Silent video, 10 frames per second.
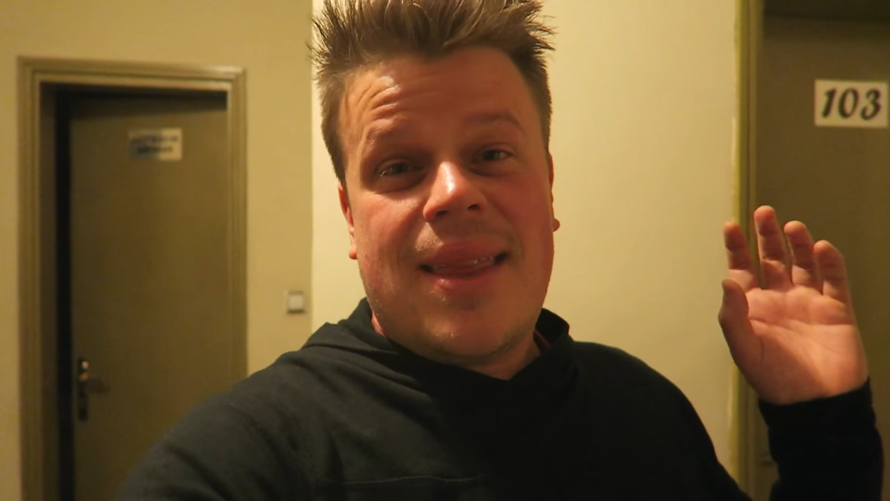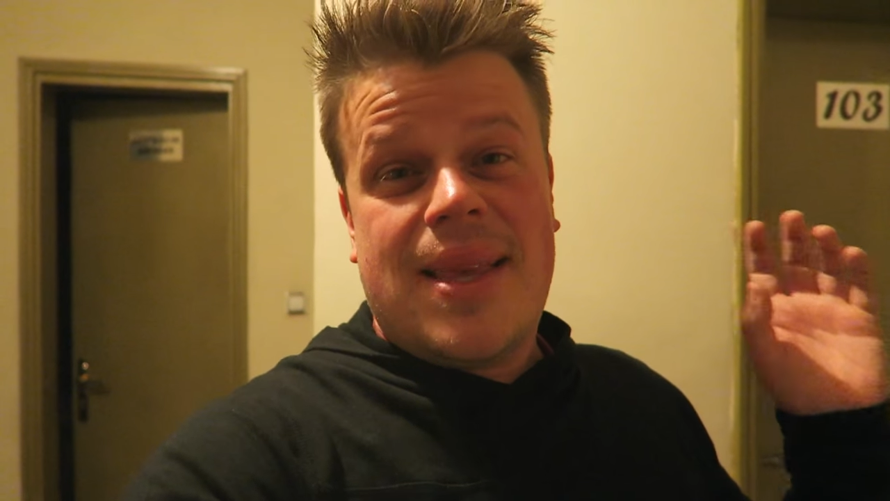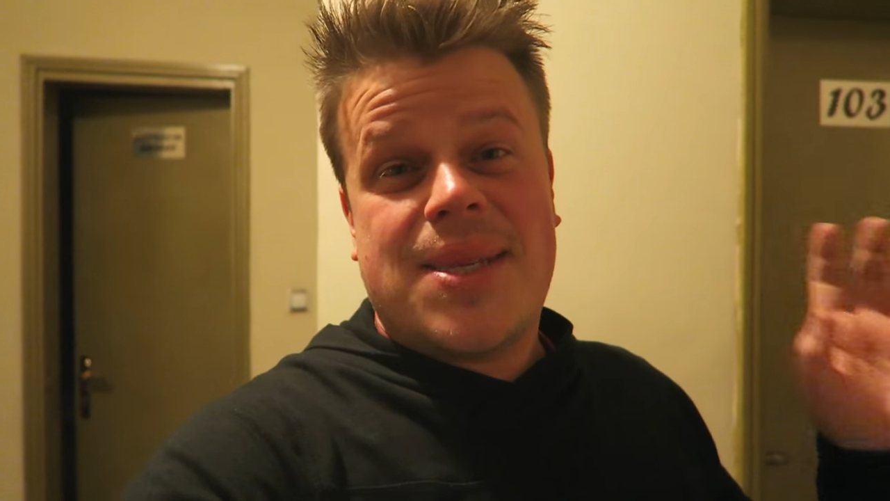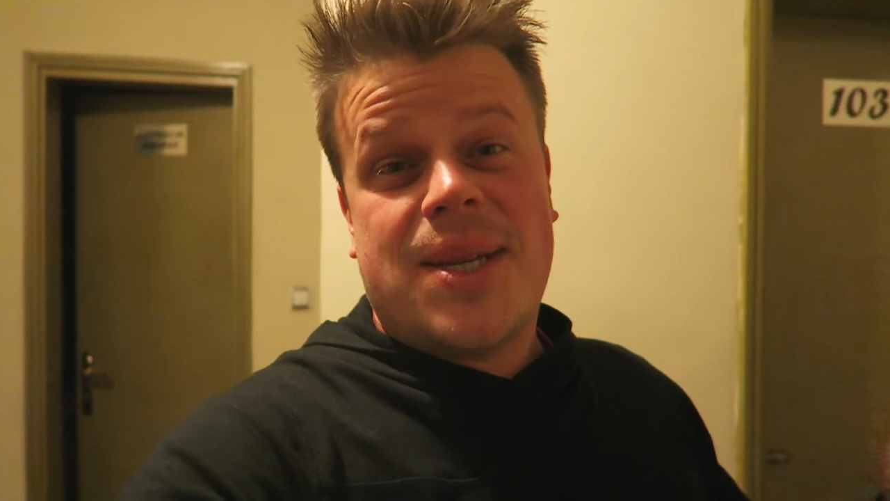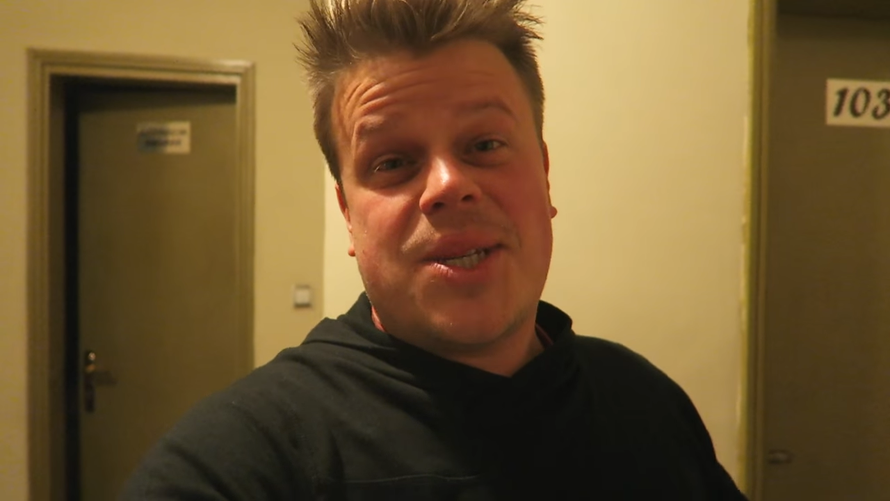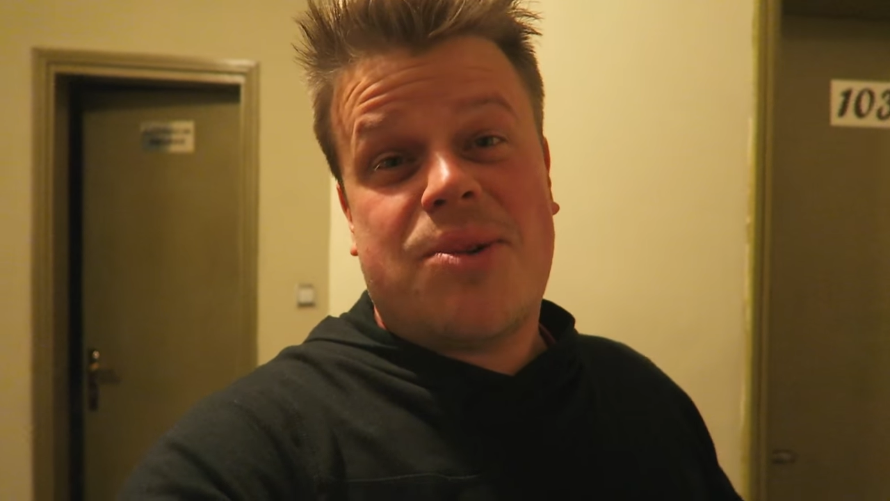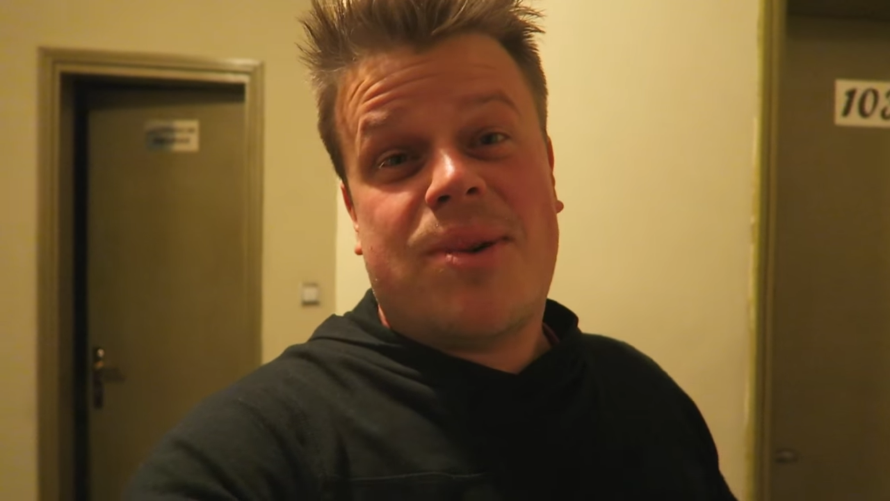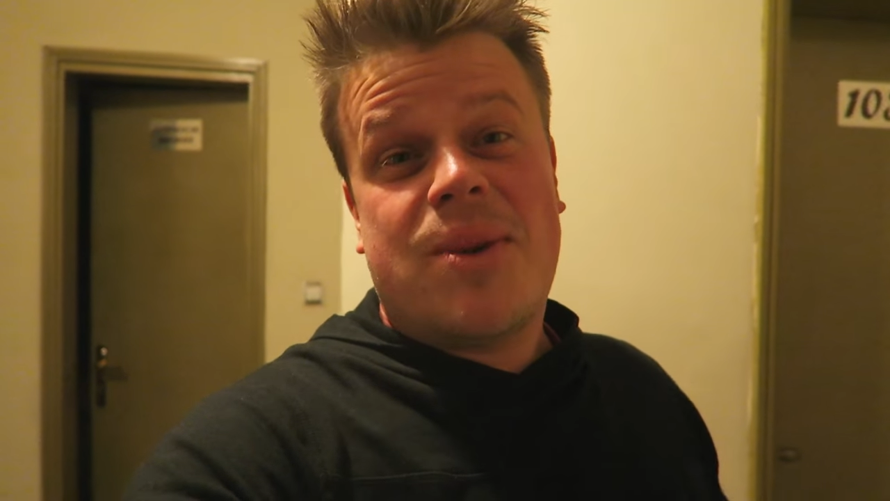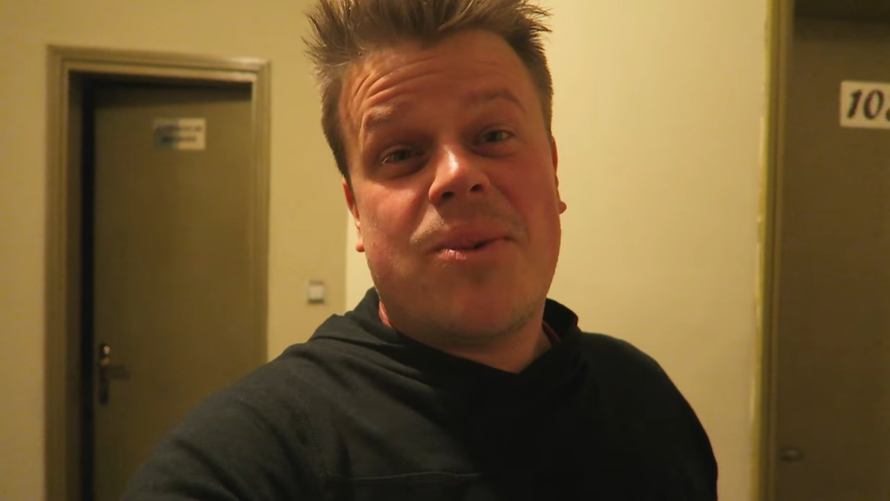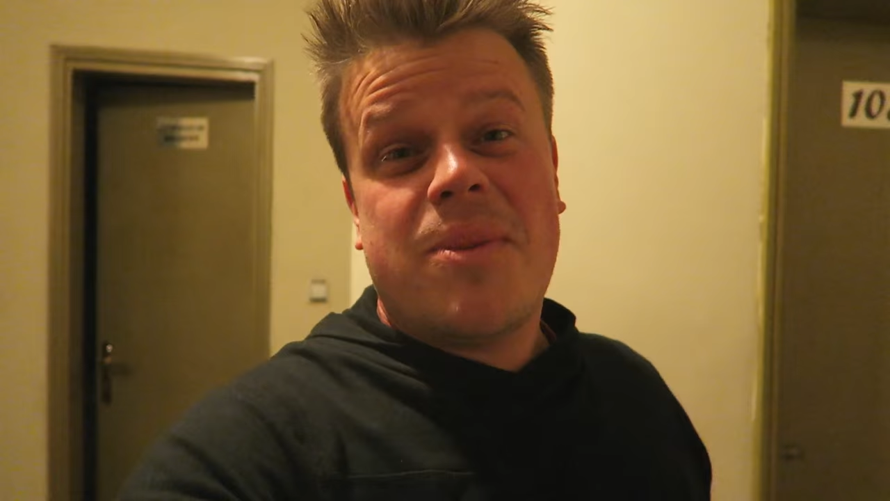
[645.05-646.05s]
this
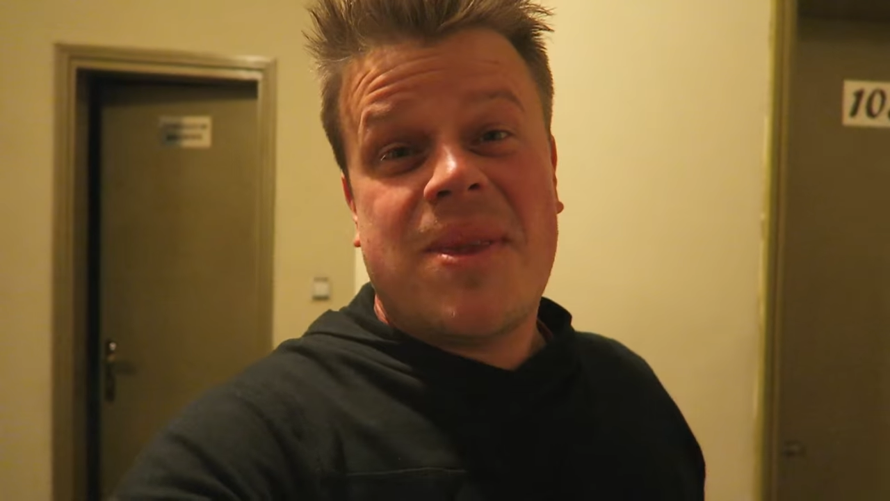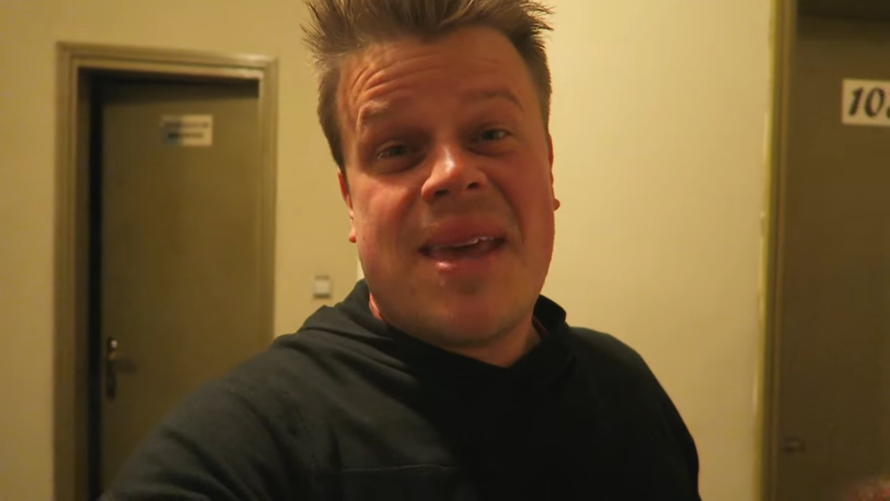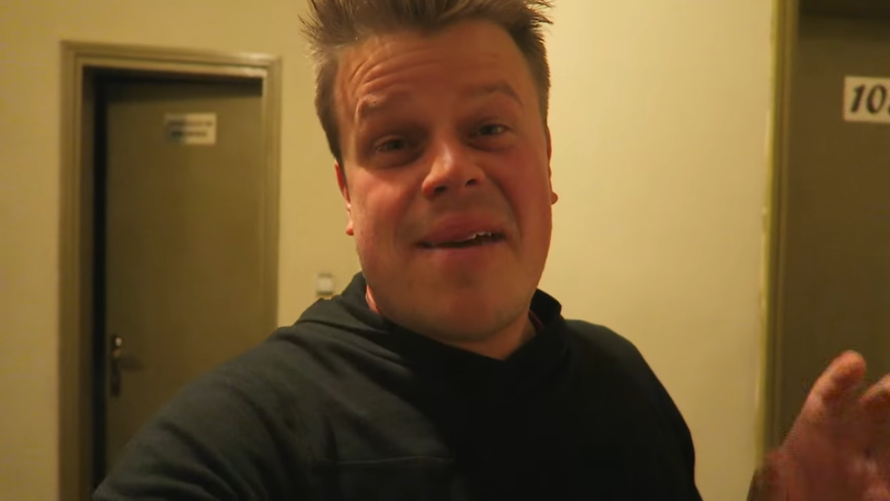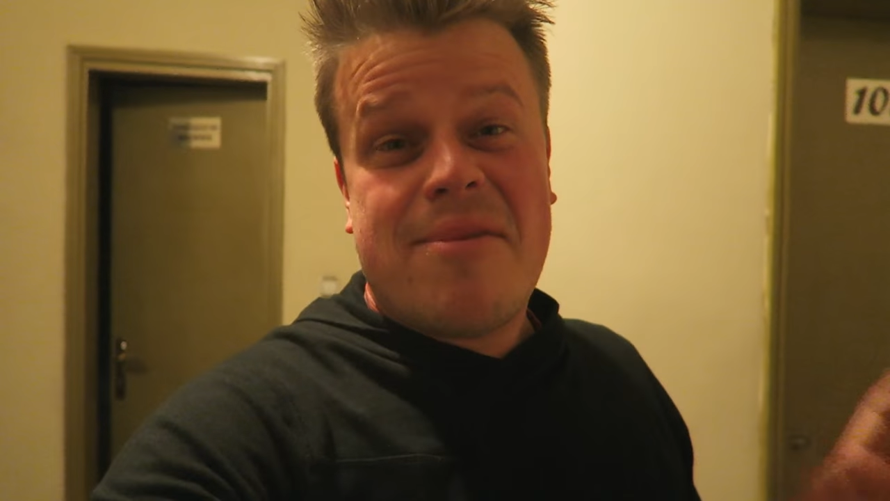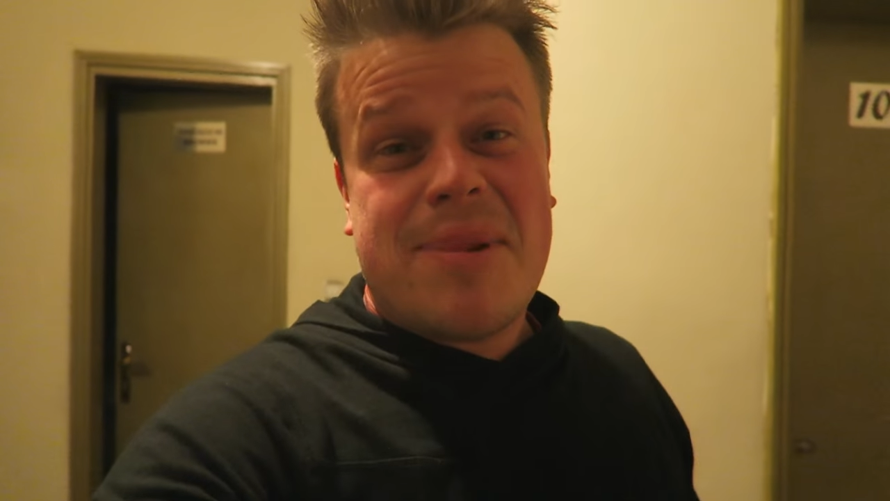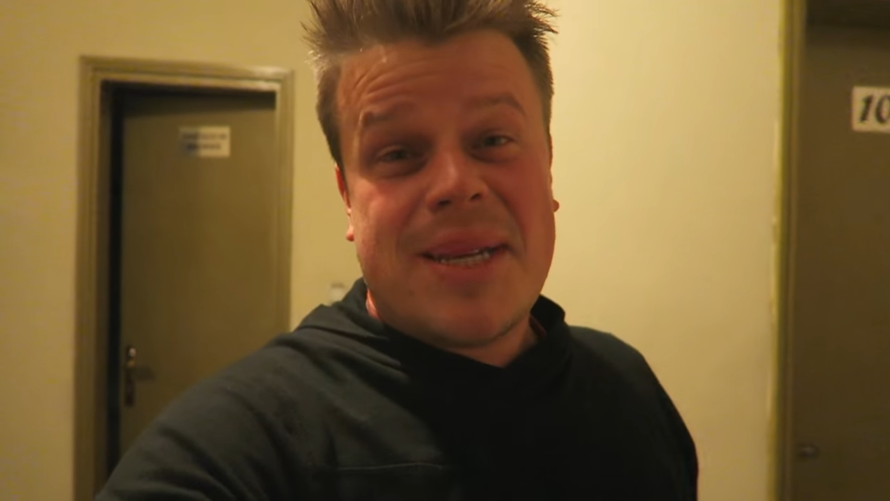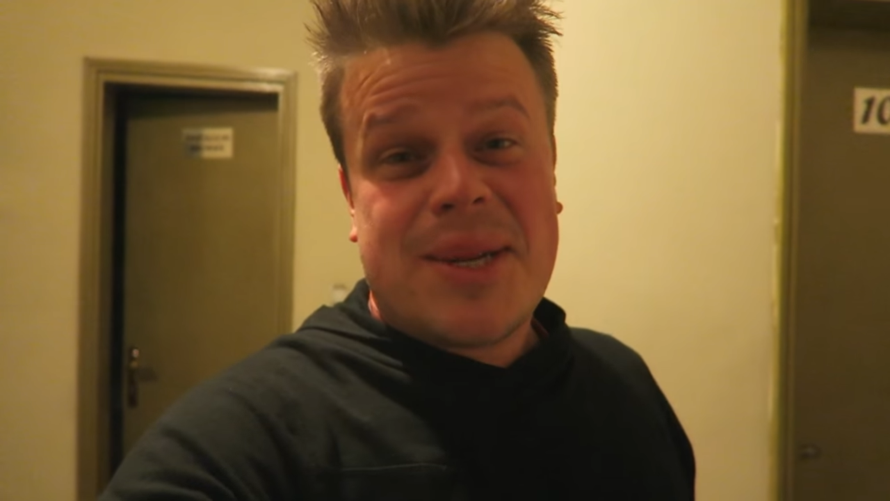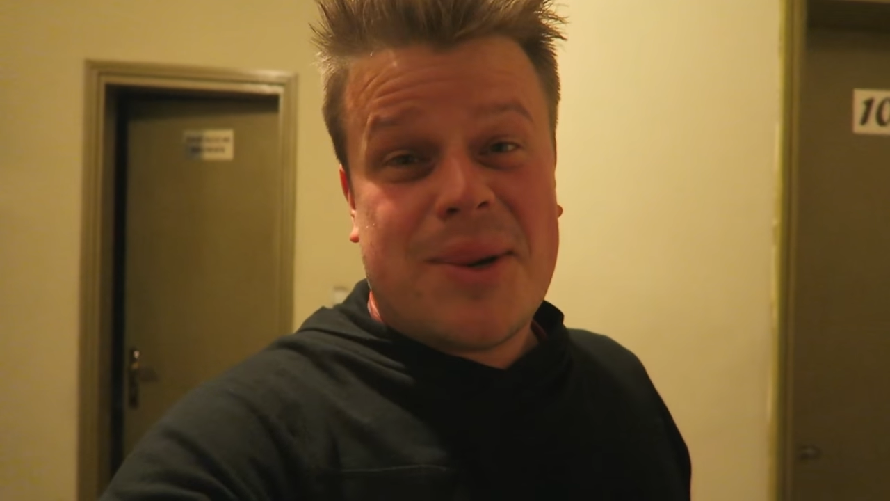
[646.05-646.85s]
Nigerian woman that everybody